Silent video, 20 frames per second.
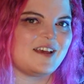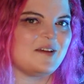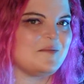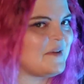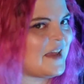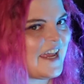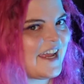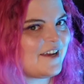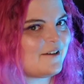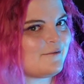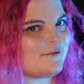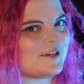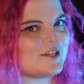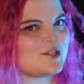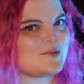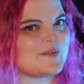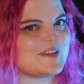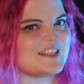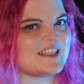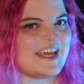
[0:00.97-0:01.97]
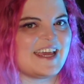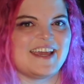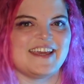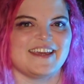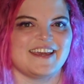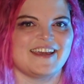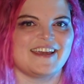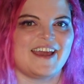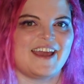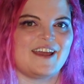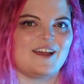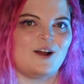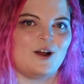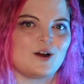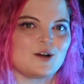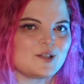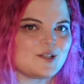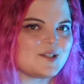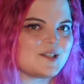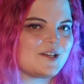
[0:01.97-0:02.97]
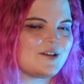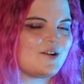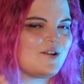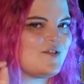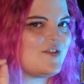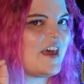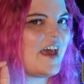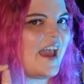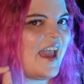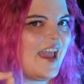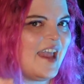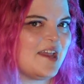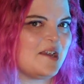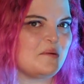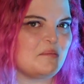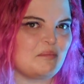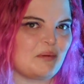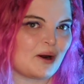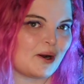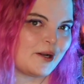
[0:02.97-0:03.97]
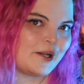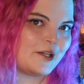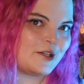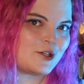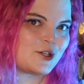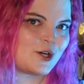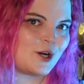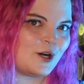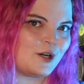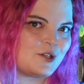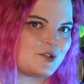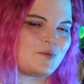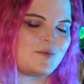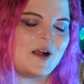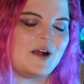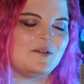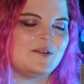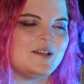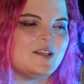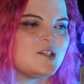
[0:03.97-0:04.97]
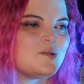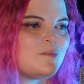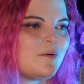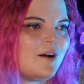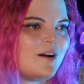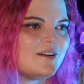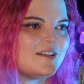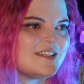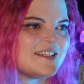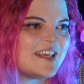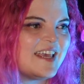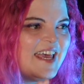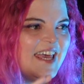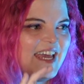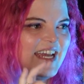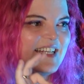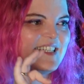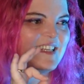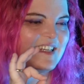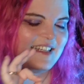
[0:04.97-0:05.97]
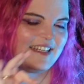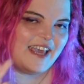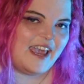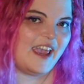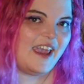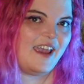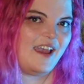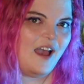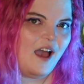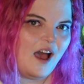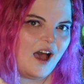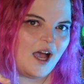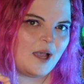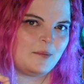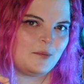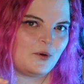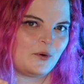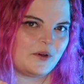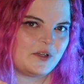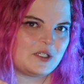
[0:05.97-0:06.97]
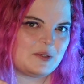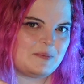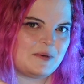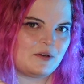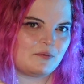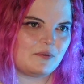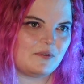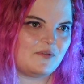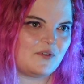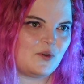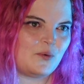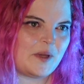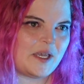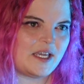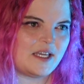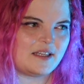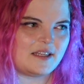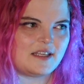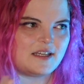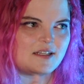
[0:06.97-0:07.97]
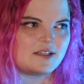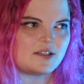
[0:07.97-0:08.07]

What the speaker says: I'm Anne Richmond, aka Hearthsinger, the head bard in charge around these parts, and today I'm going to be reviewing the